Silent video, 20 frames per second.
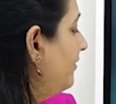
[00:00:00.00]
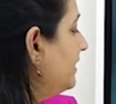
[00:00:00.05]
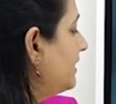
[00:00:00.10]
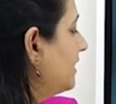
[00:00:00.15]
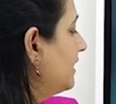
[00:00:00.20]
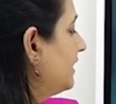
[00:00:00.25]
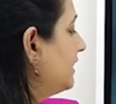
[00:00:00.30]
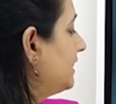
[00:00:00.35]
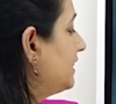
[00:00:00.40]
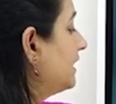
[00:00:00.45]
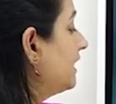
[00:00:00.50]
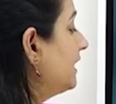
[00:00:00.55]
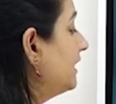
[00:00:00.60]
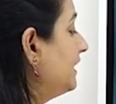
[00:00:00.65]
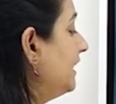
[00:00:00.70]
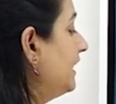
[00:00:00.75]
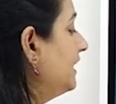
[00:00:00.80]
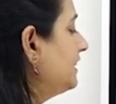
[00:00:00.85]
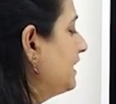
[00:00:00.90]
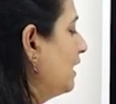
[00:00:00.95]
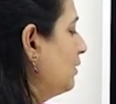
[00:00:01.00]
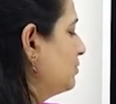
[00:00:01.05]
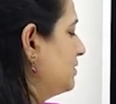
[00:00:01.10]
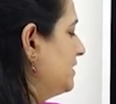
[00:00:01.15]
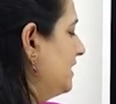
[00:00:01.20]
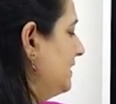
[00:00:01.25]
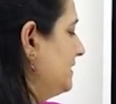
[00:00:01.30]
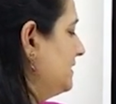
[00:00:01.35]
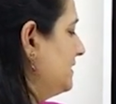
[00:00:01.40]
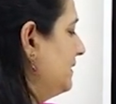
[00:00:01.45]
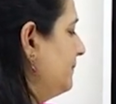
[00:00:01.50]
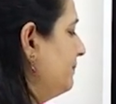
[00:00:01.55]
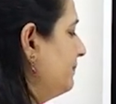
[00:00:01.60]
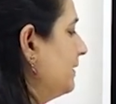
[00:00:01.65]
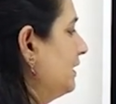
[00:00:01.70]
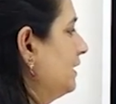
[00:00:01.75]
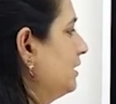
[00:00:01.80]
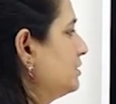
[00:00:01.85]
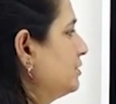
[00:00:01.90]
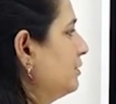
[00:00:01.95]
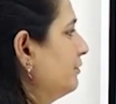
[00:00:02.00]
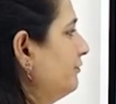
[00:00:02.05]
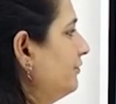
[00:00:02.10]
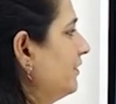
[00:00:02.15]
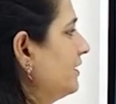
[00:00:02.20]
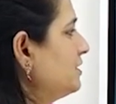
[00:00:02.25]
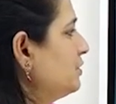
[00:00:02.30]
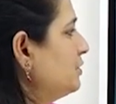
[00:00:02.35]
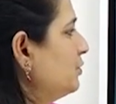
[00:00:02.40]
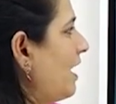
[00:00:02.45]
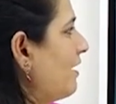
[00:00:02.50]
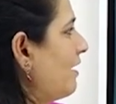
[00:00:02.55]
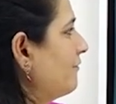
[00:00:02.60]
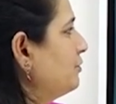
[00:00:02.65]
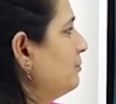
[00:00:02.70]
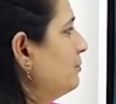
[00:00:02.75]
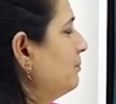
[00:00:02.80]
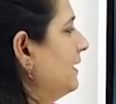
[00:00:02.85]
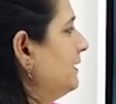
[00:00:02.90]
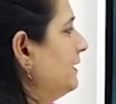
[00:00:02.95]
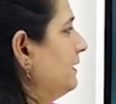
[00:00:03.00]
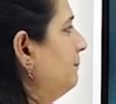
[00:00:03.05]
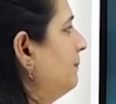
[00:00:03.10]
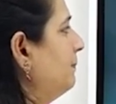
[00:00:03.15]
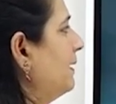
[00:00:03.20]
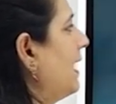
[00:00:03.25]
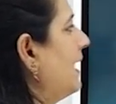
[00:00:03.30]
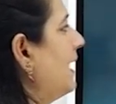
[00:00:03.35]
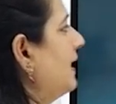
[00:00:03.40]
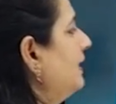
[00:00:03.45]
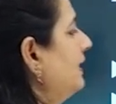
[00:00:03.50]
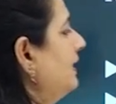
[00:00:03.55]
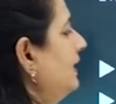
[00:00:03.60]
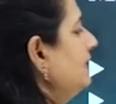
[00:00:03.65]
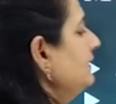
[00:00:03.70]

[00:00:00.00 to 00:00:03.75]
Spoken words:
with 30,000. So first you have to multiply